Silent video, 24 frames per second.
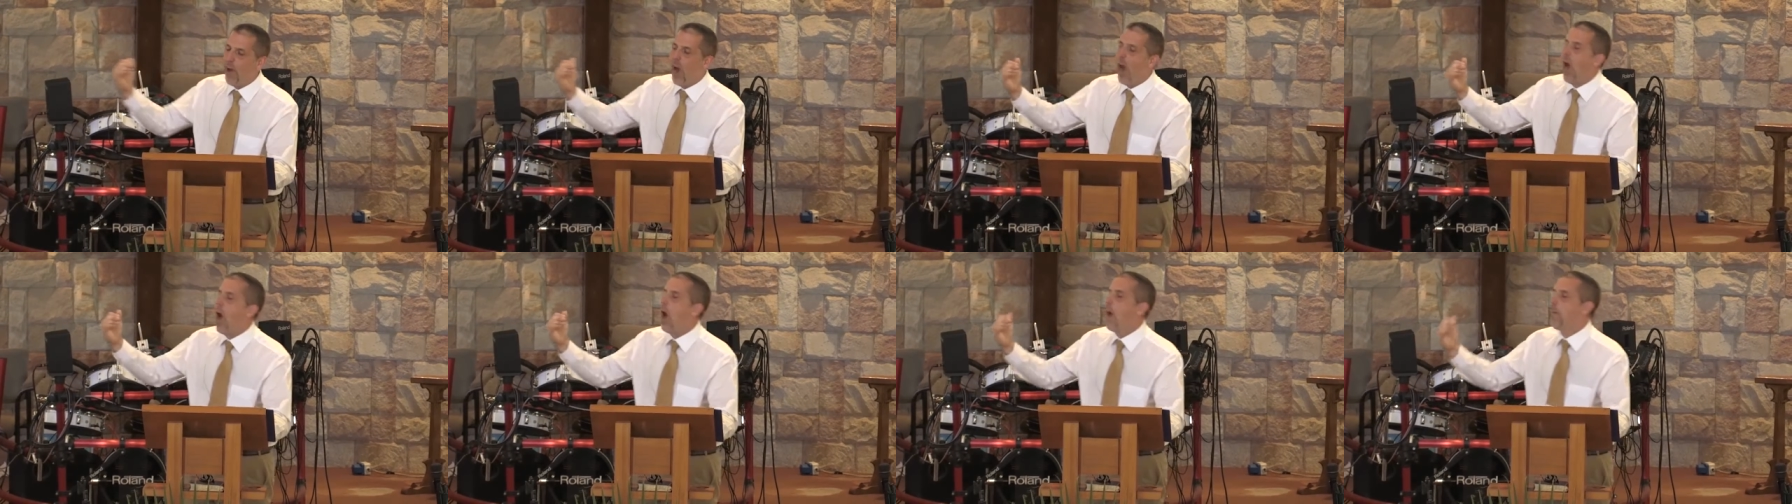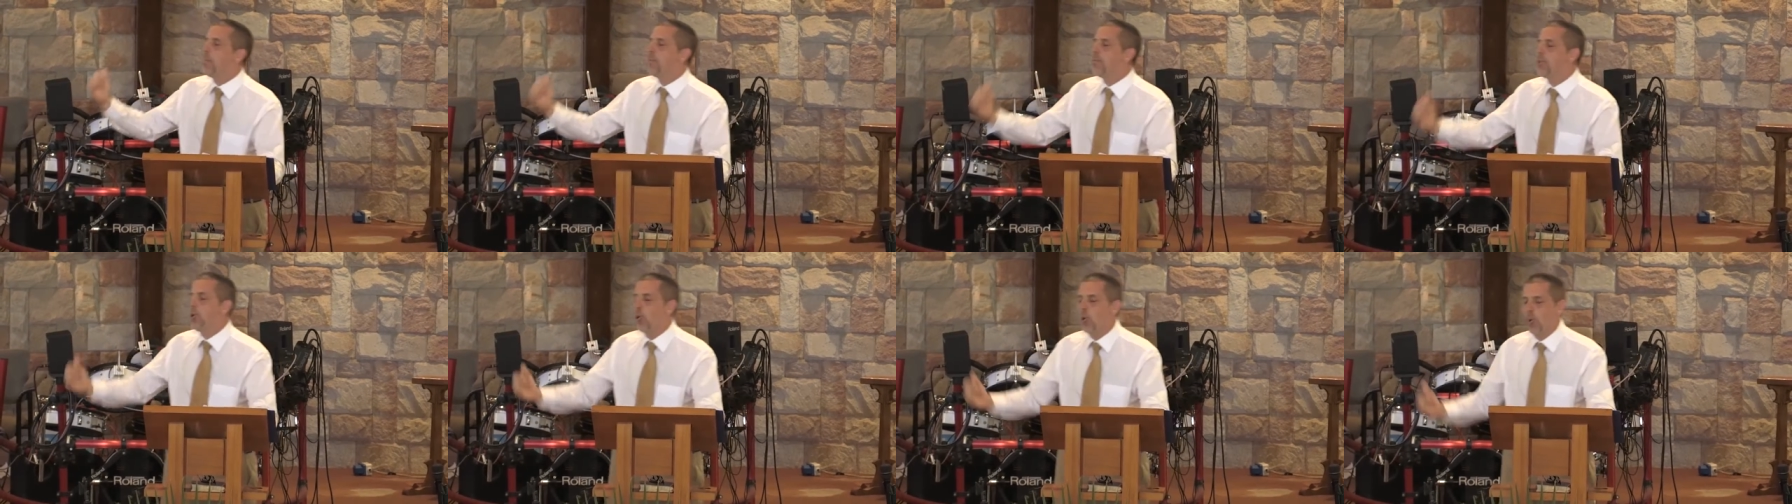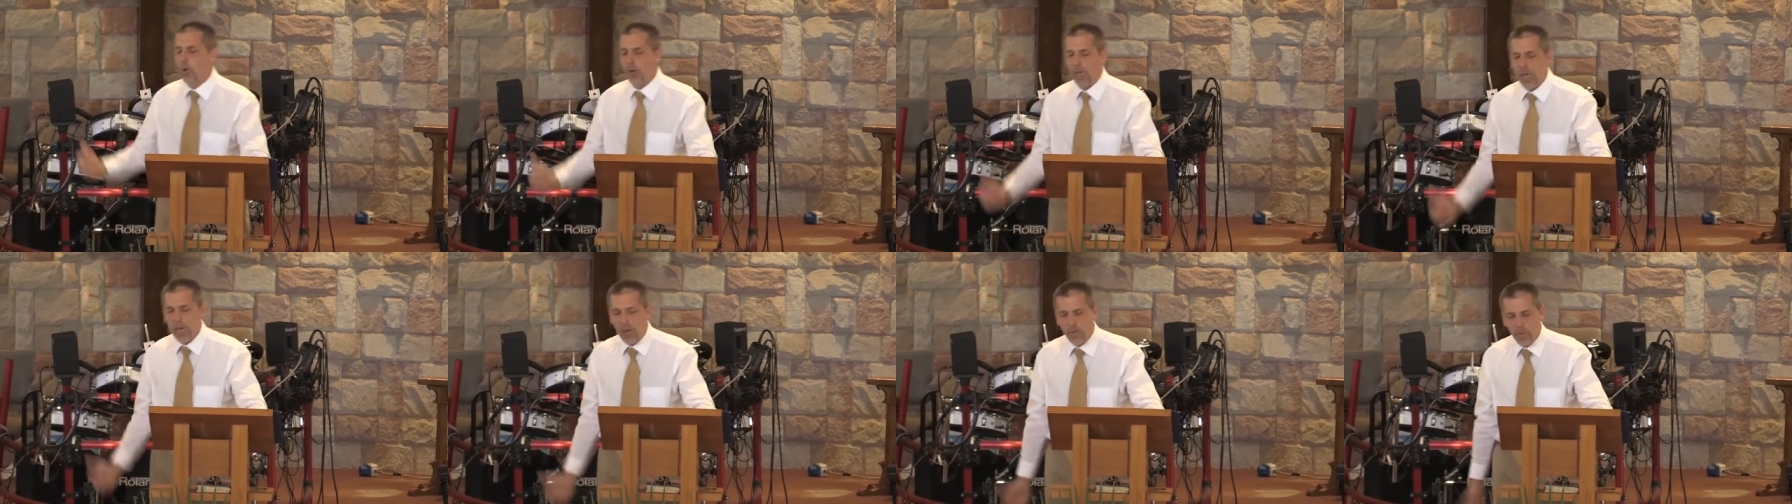up
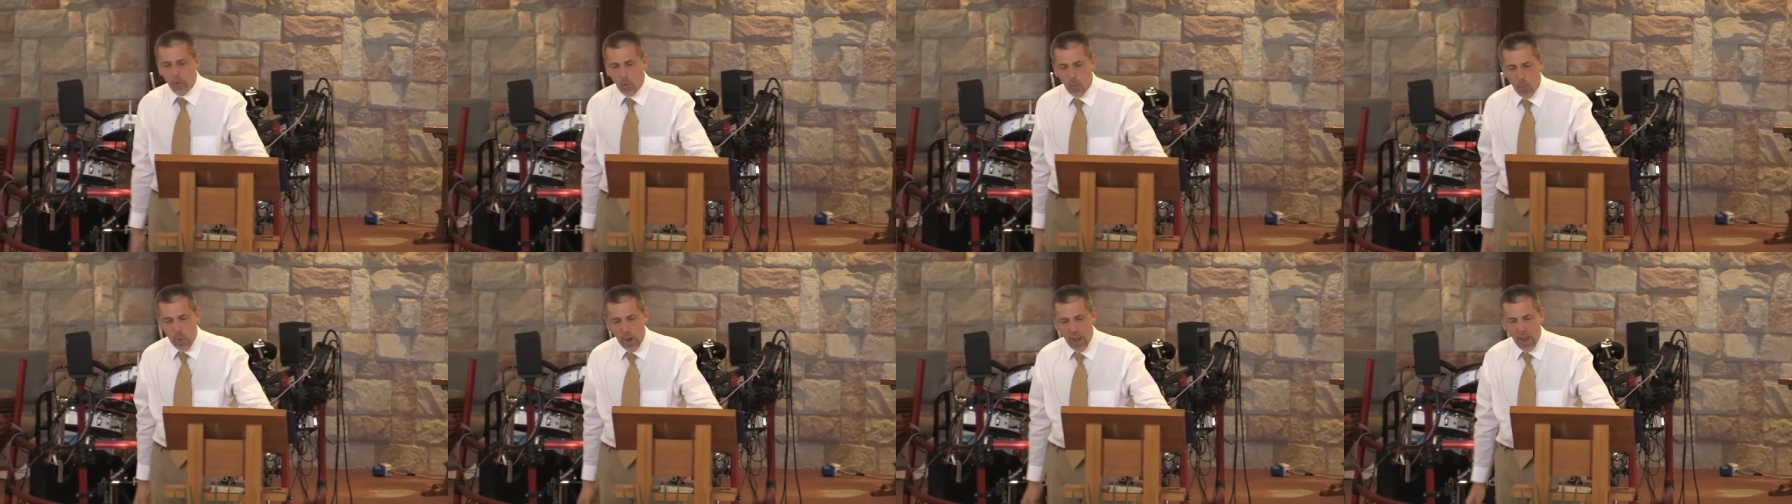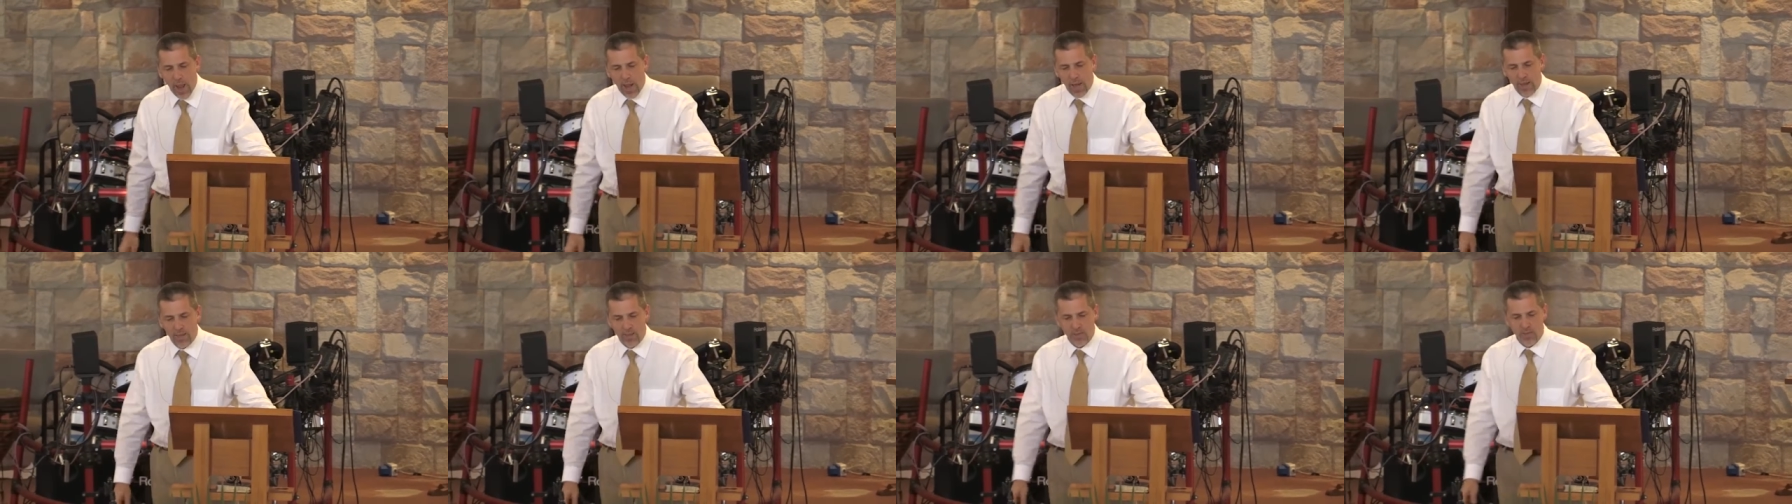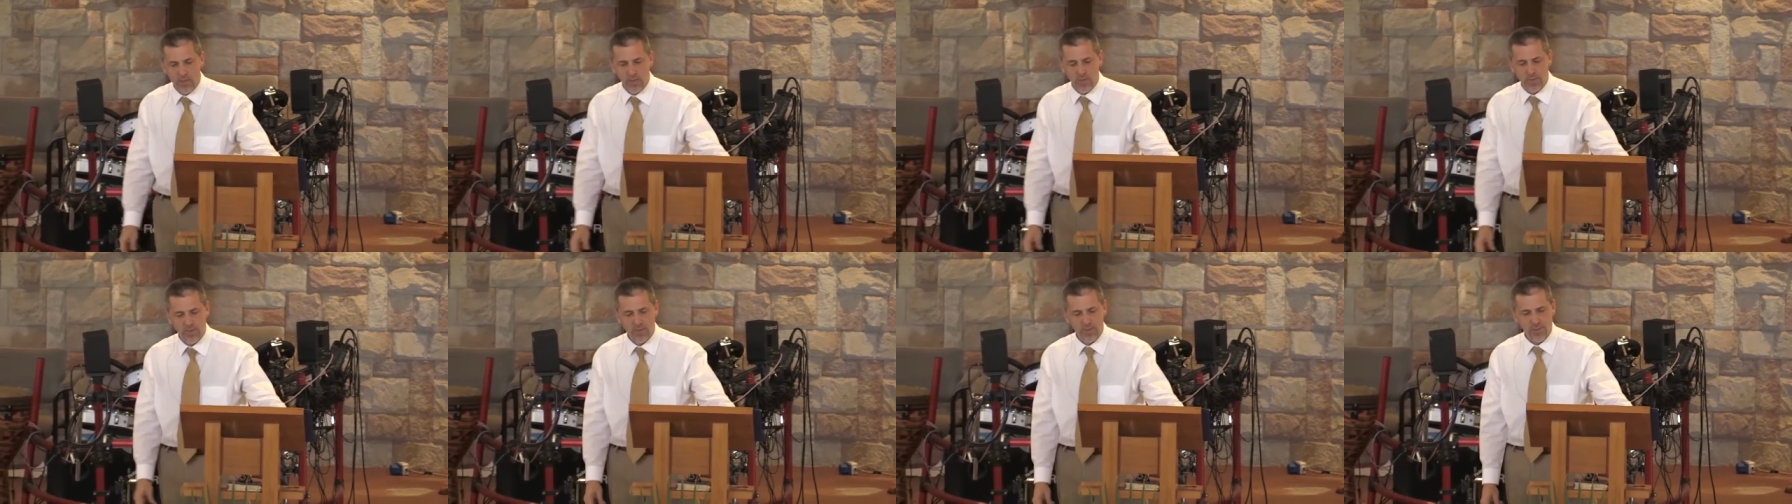your evil
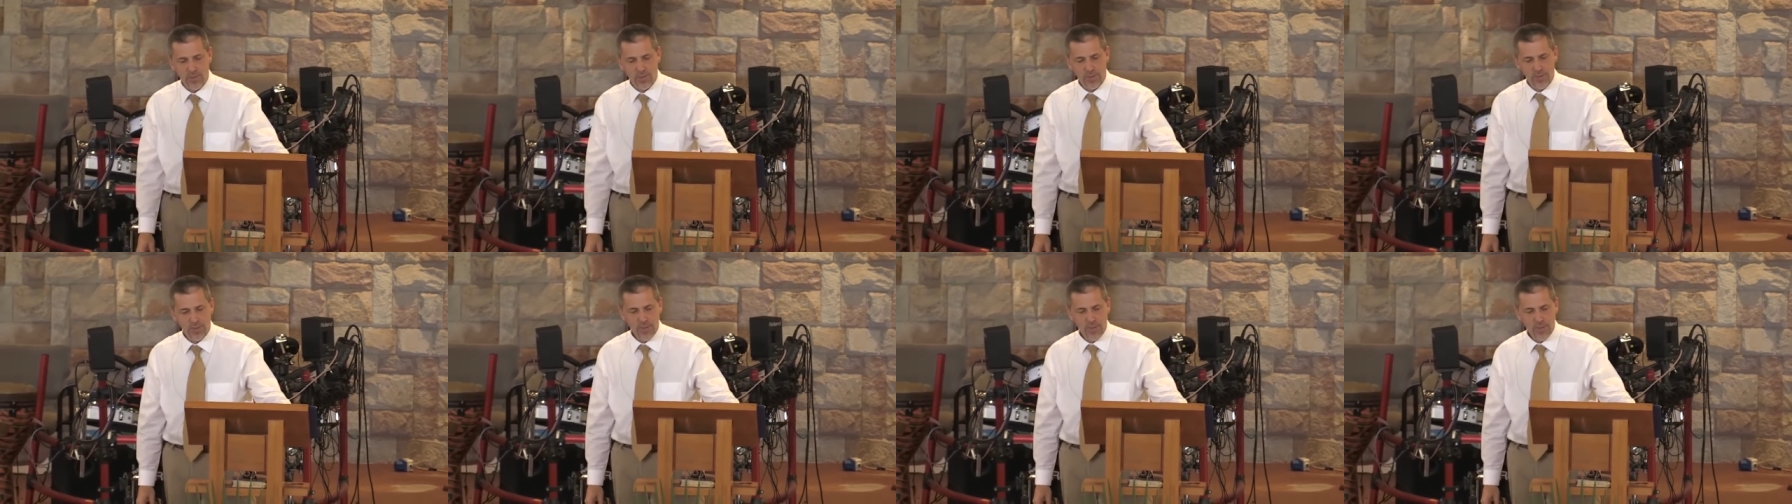ways.